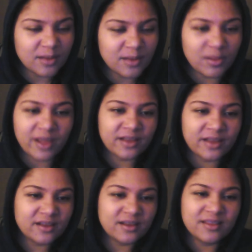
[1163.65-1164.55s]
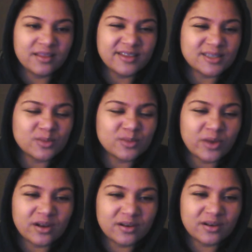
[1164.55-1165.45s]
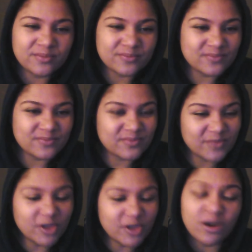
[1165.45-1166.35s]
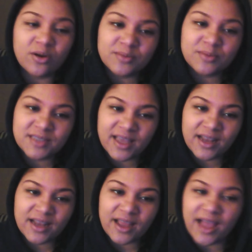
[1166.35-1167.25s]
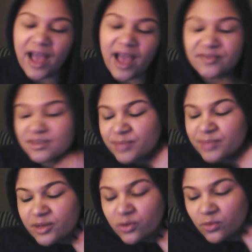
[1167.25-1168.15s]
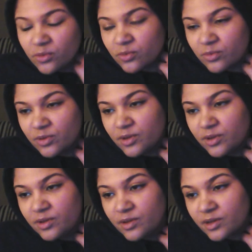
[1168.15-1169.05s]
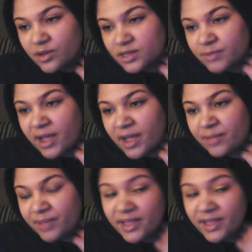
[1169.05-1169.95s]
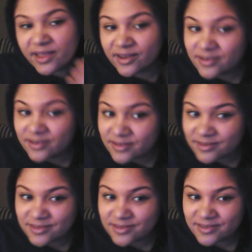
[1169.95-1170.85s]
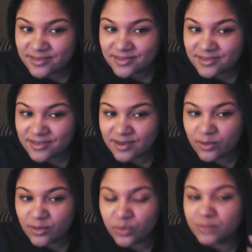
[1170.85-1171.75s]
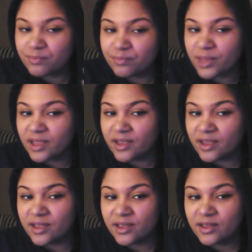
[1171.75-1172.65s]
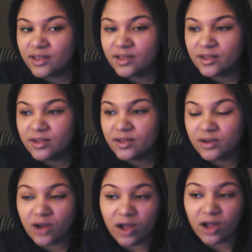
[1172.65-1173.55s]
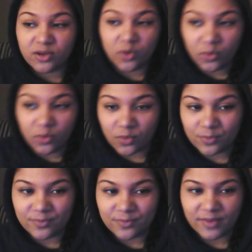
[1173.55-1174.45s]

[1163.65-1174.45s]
I'm like, this is what, you know what I'm saying? Like, I have to be cool, because my opinion would be not cool.